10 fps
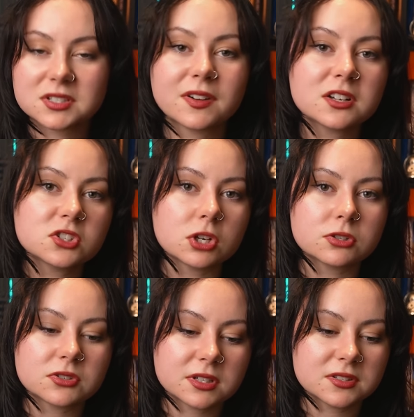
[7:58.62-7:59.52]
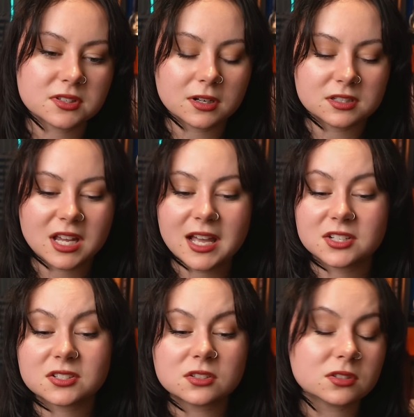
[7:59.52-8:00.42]
But as far as Jojo's concerned,
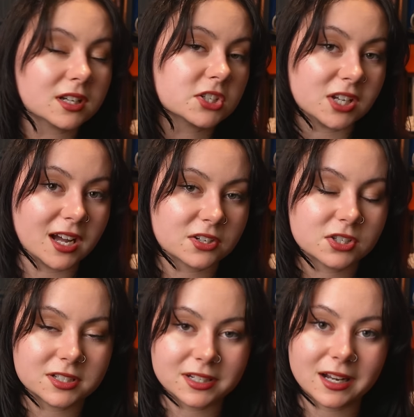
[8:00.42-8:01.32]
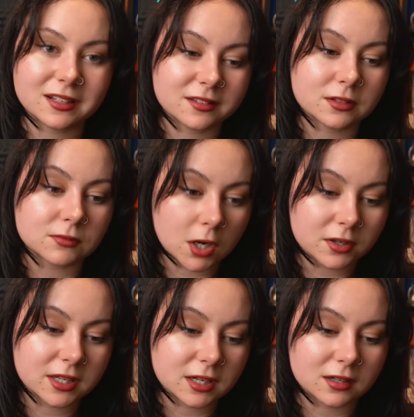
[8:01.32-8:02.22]
it doesn't look like she actually did anything
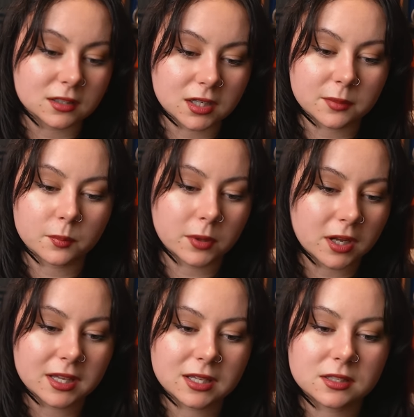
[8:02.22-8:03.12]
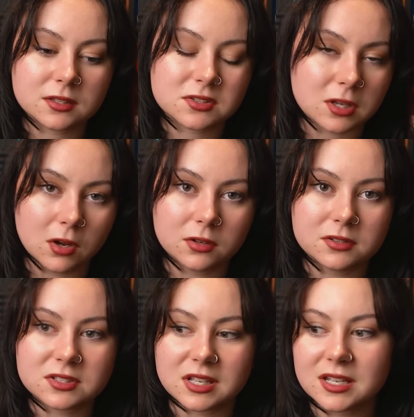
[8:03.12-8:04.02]
wrong here. Like, buying
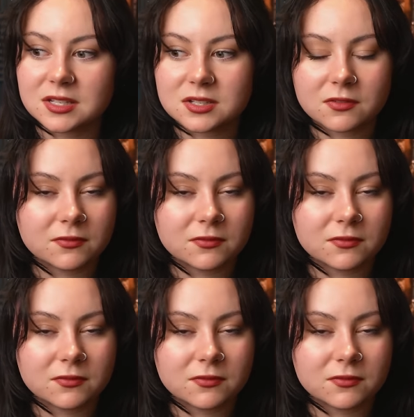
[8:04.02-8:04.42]
songs is